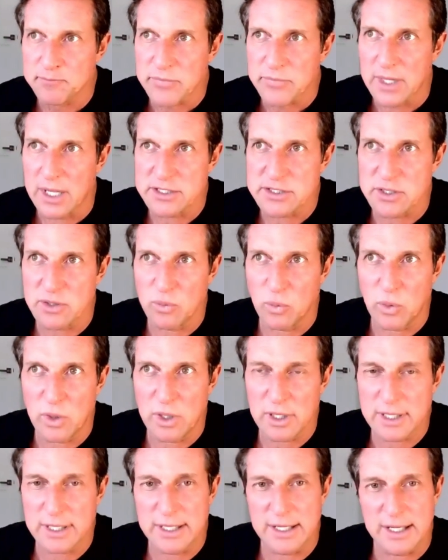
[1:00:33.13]
I start
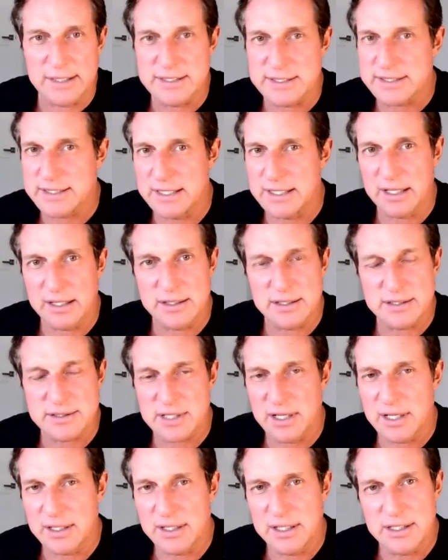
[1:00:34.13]
walking. and I just get like this
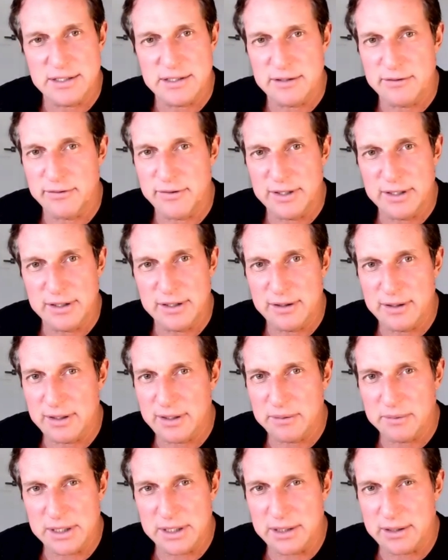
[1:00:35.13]
uneasy feeling,
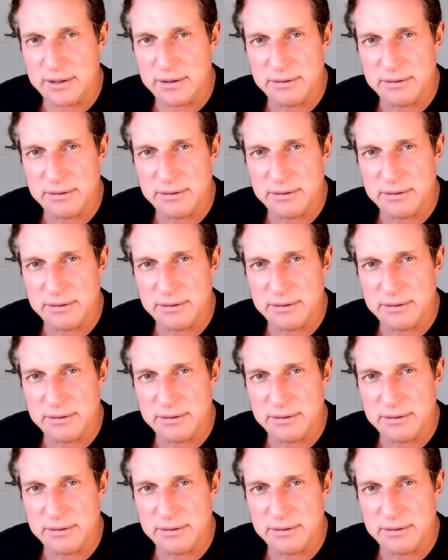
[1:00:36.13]
like